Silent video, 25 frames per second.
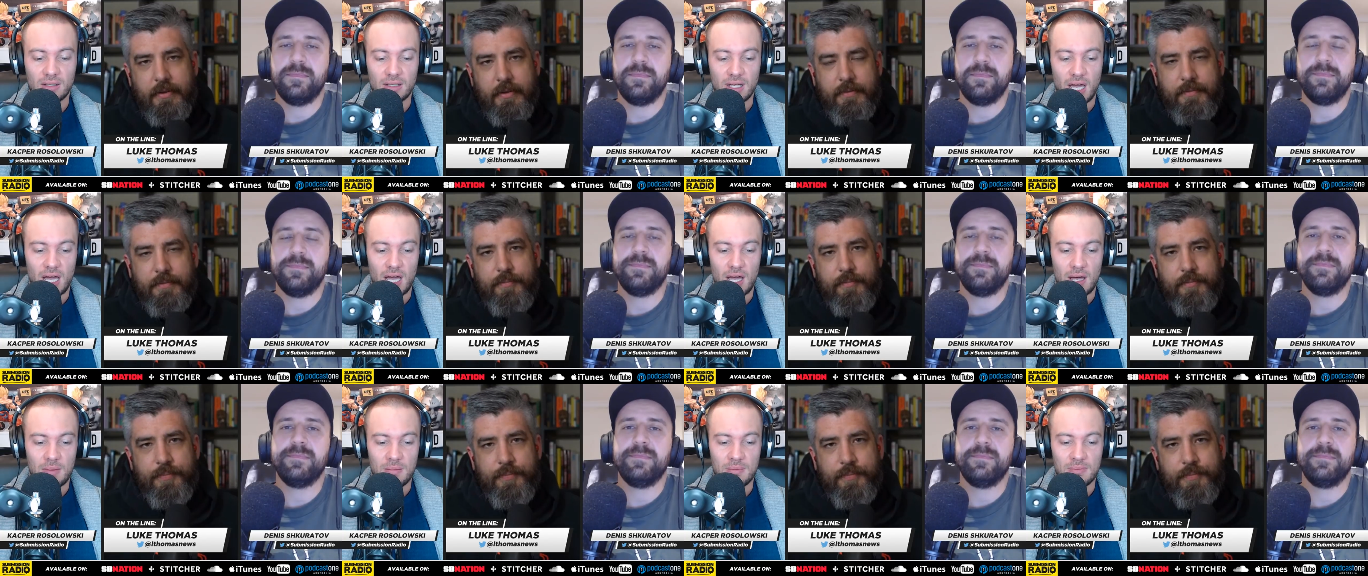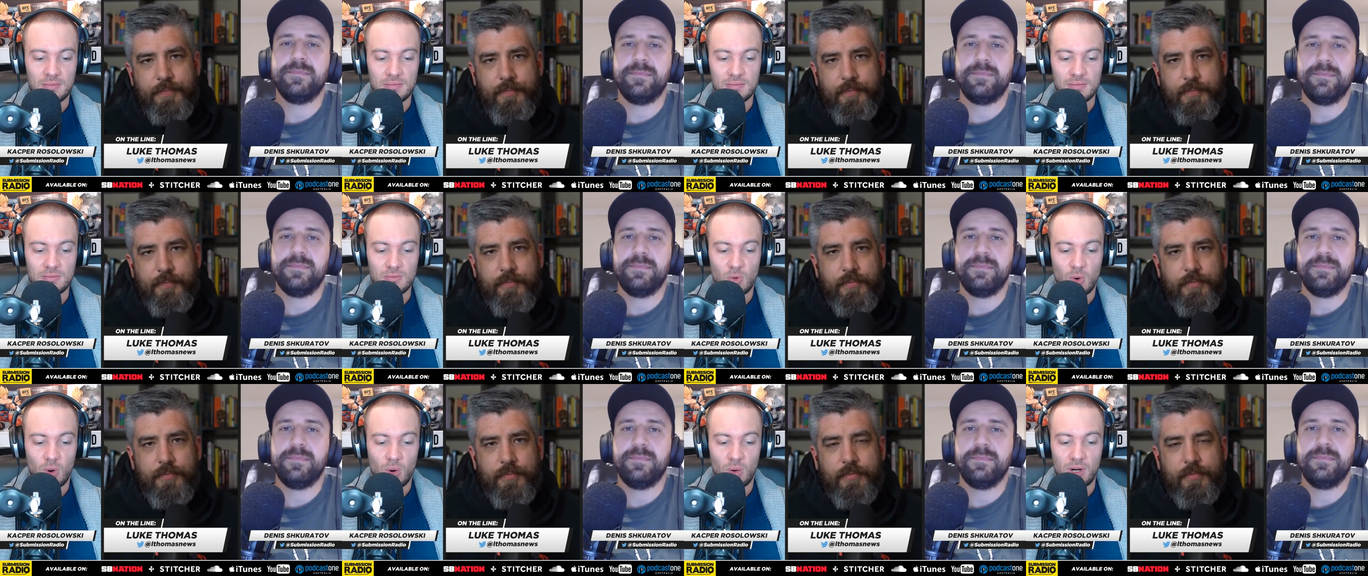Speaker 1: Um,
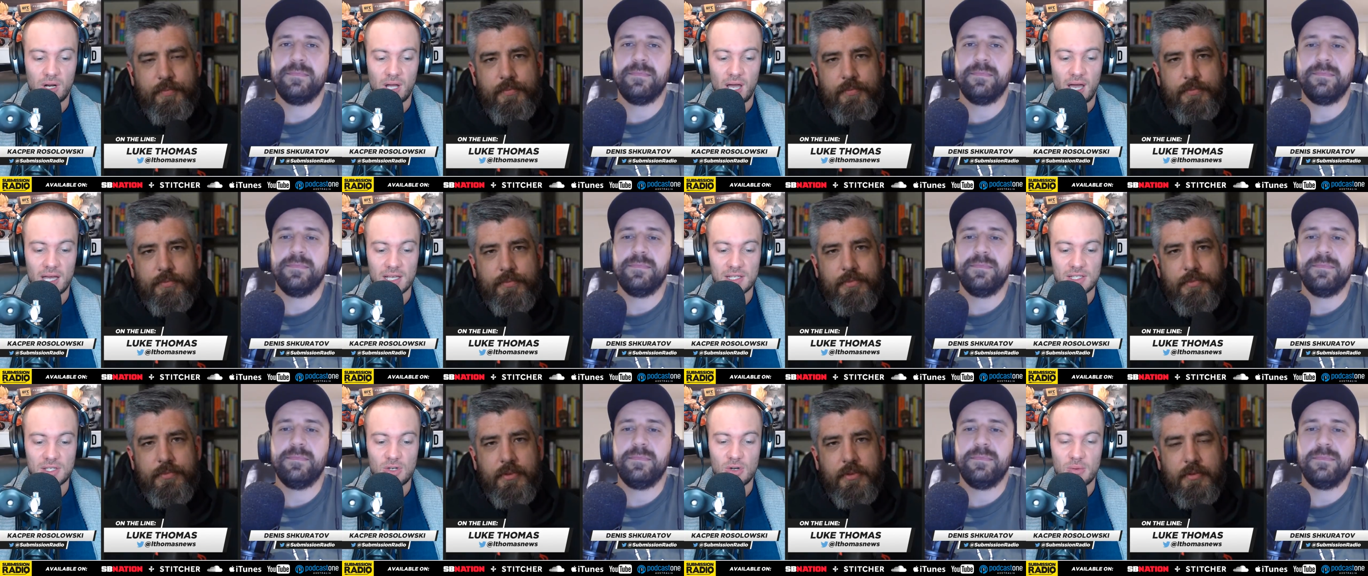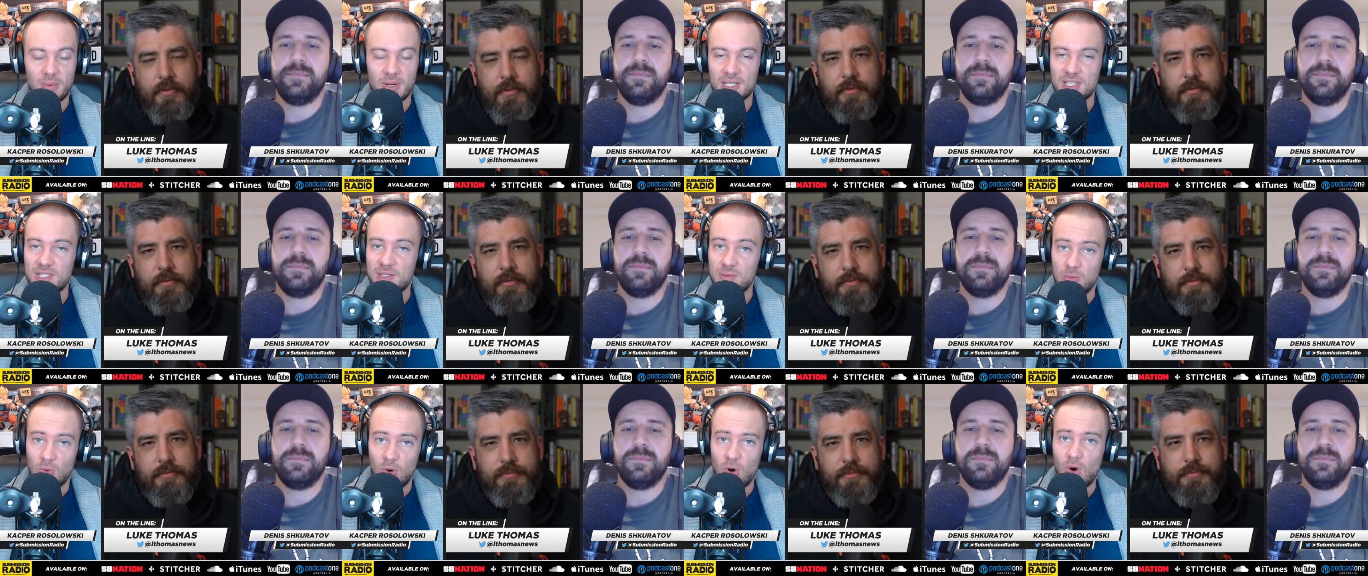we want to ask you about
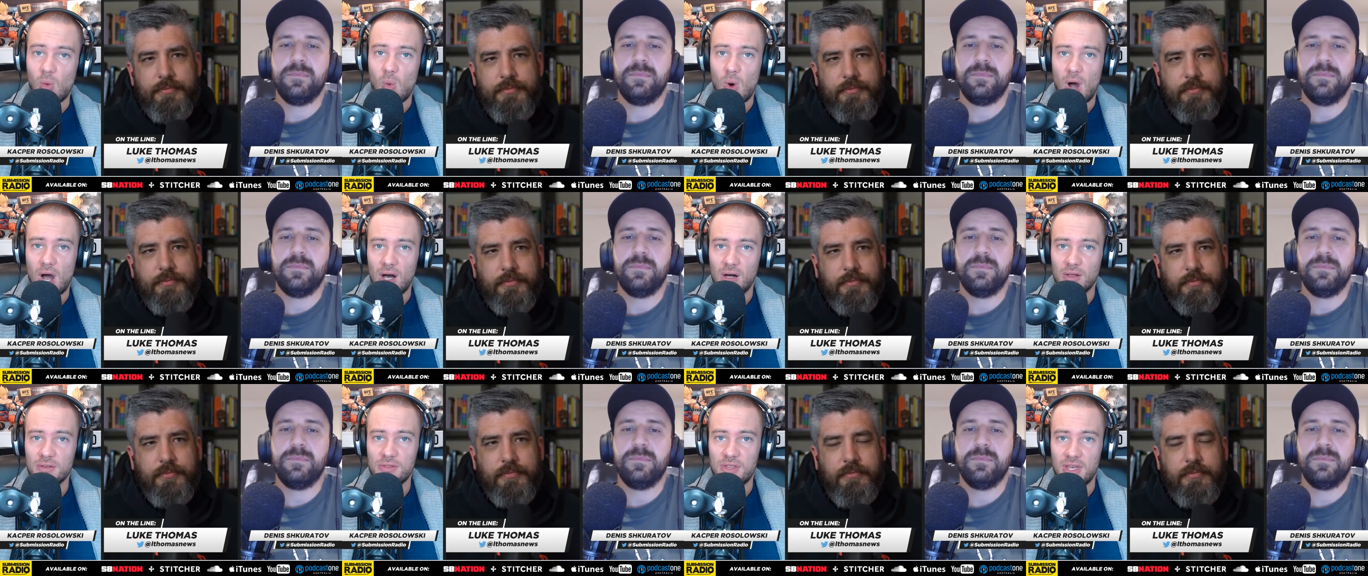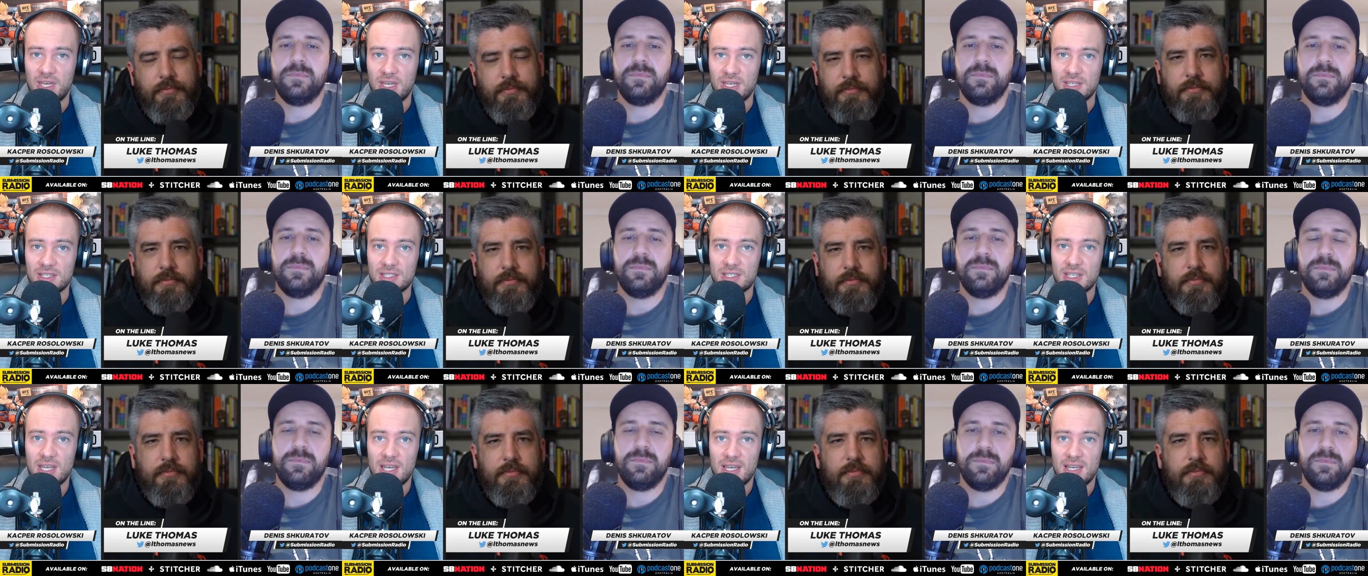some more wild
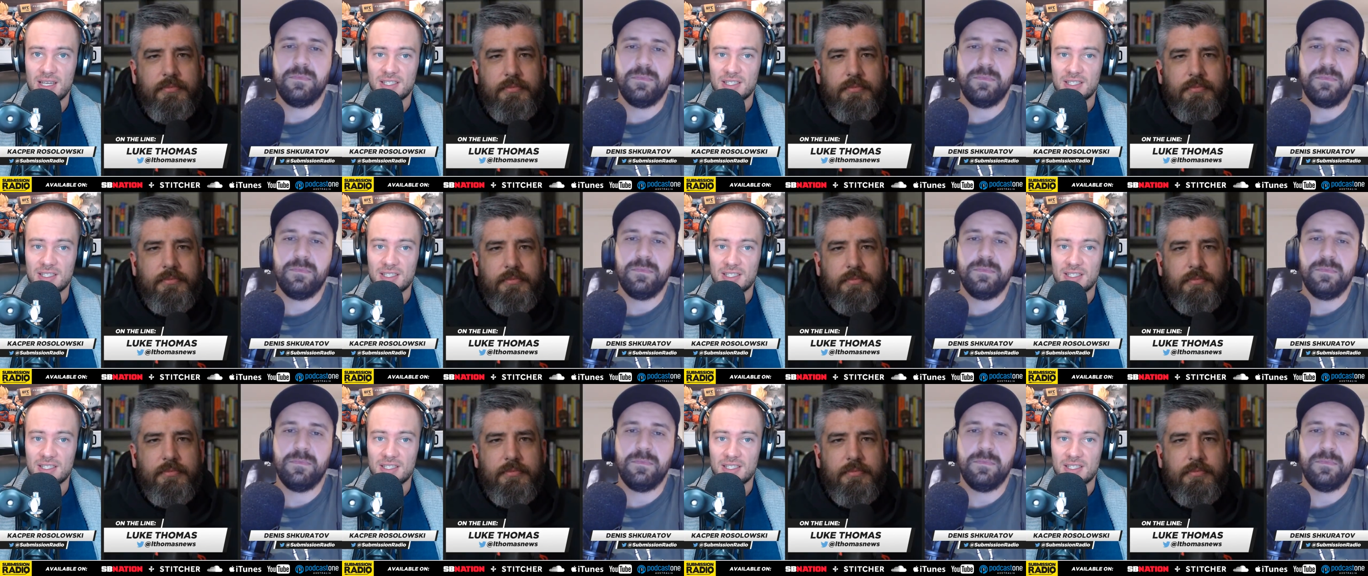things,